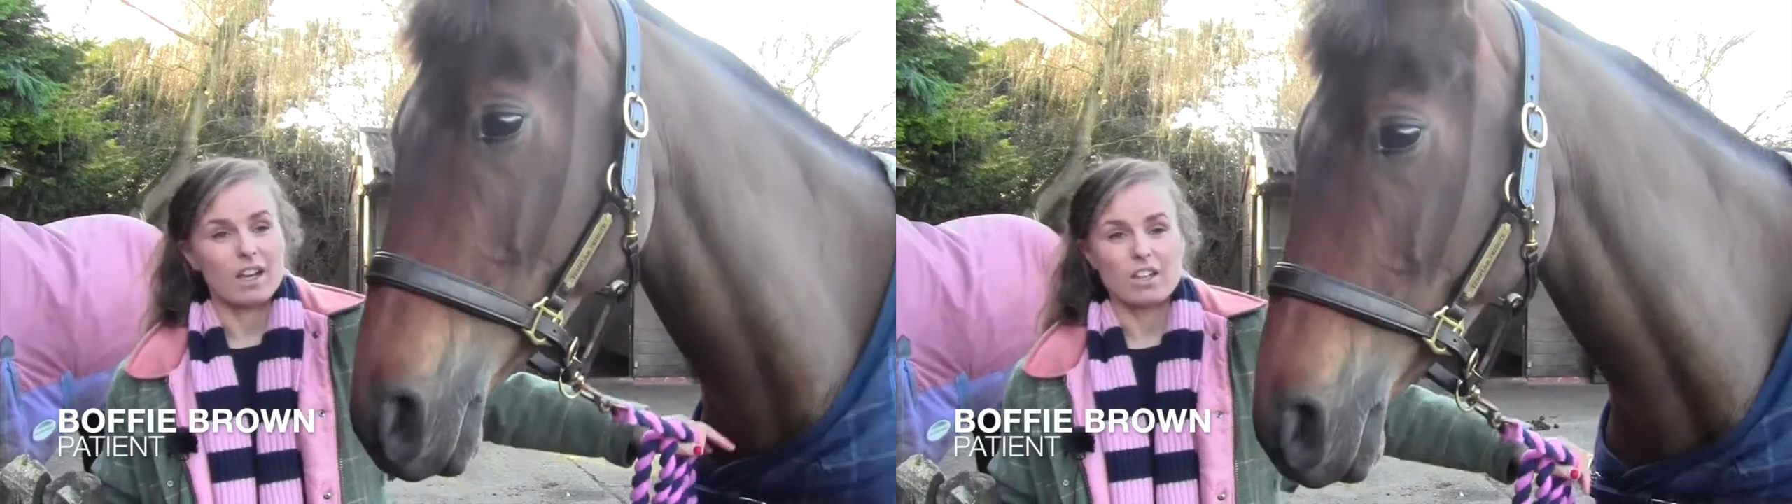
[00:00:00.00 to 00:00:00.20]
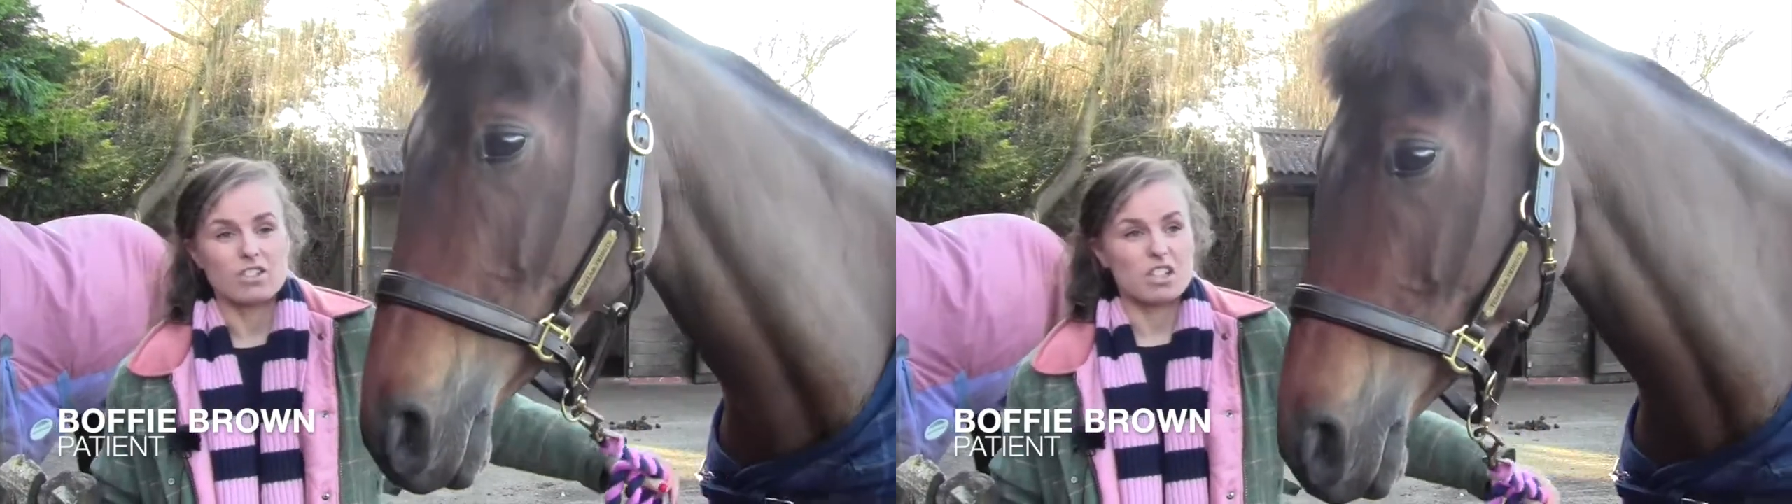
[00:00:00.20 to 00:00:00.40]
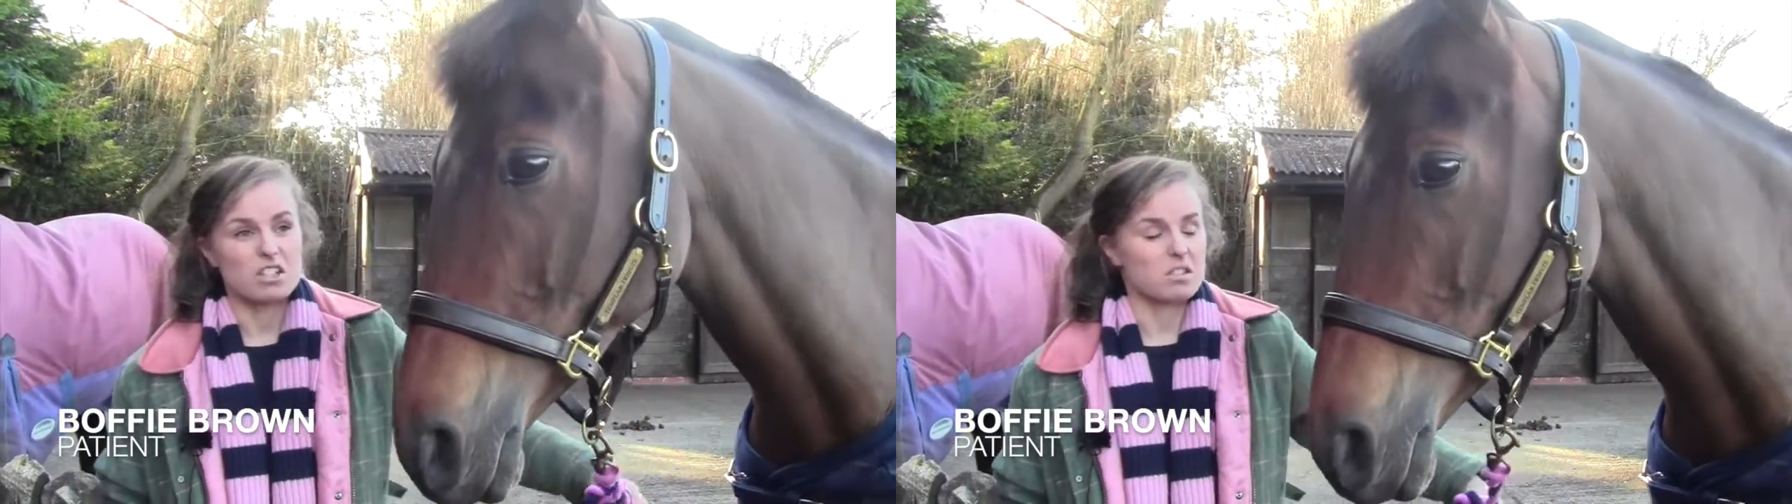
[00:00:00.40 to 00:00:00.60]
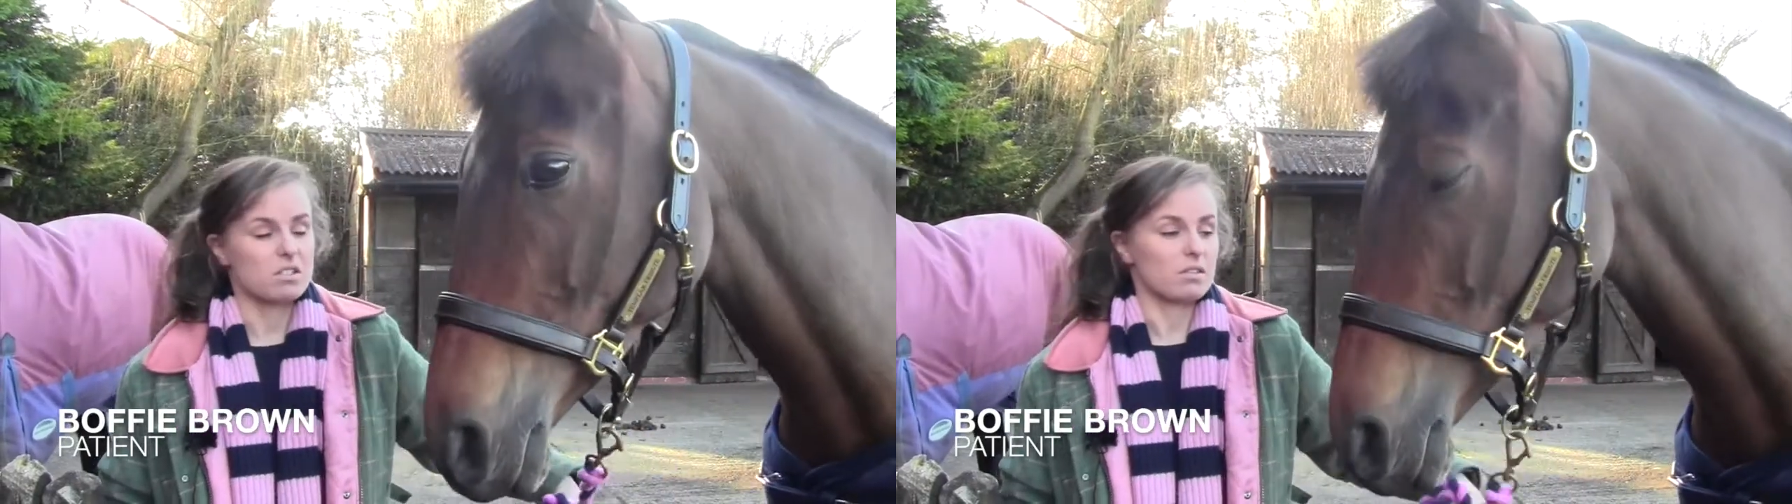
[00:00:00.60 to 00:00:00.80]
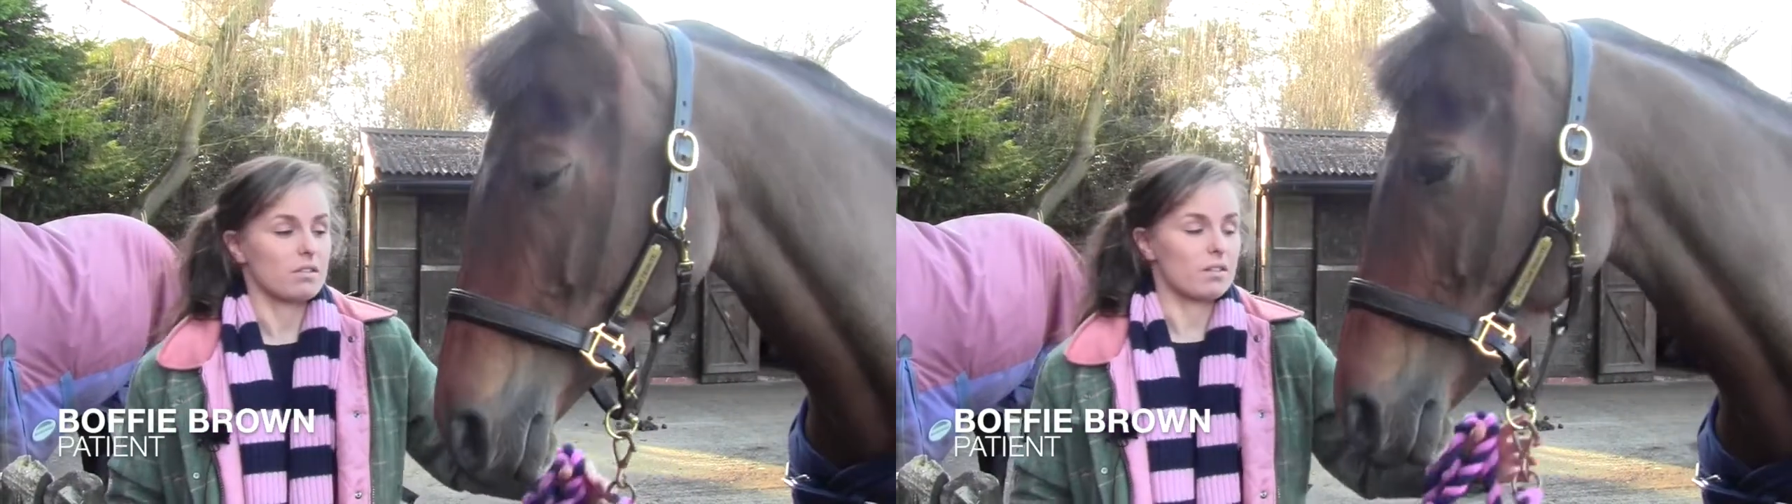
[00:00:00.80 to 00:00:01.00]

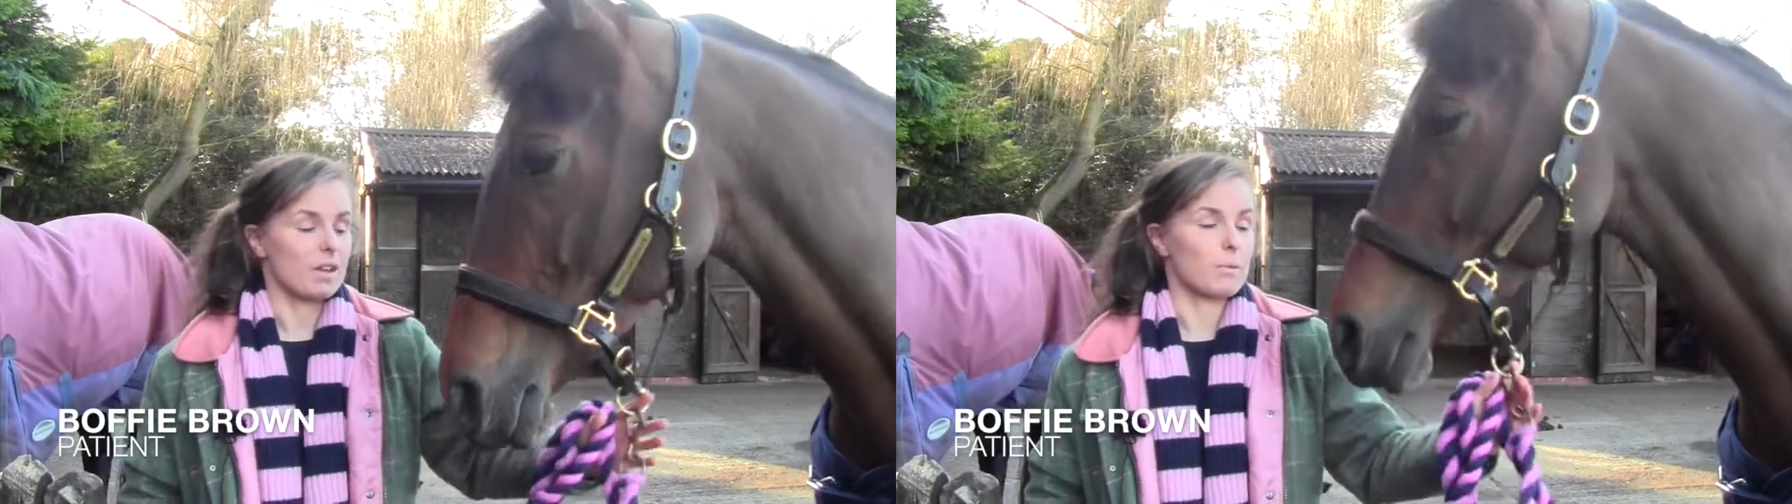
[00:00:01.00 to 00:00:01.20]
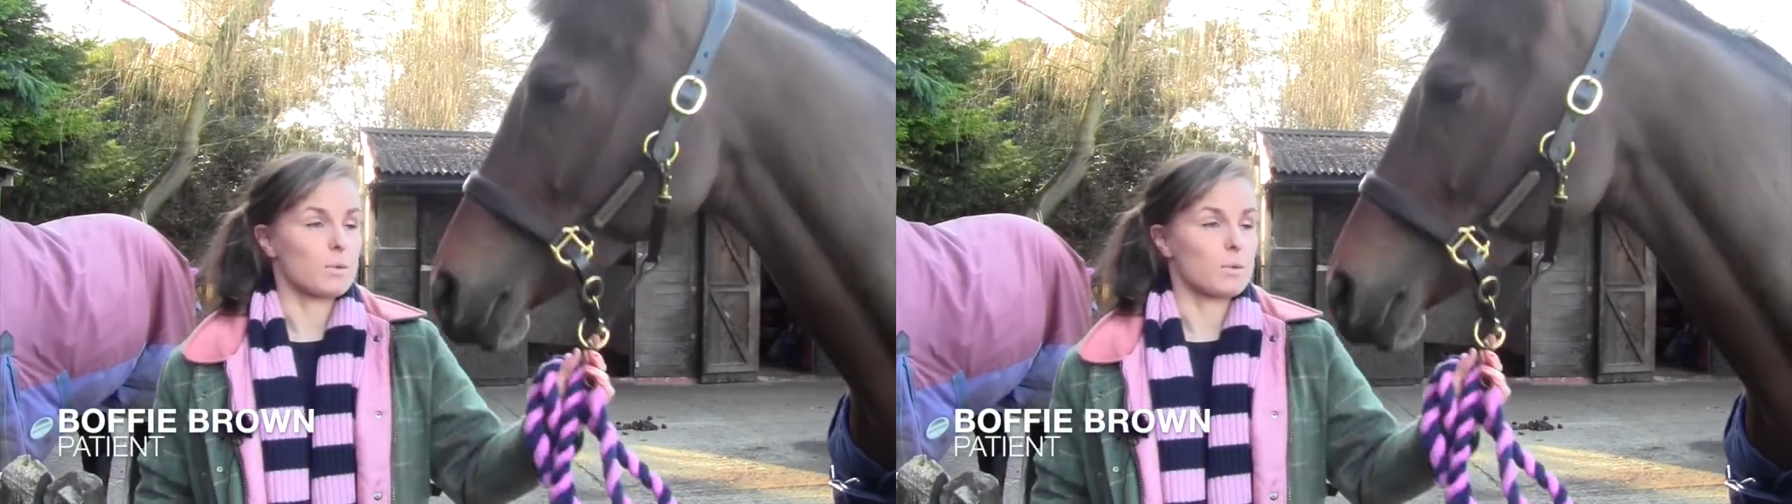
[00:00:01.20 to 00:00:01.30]
it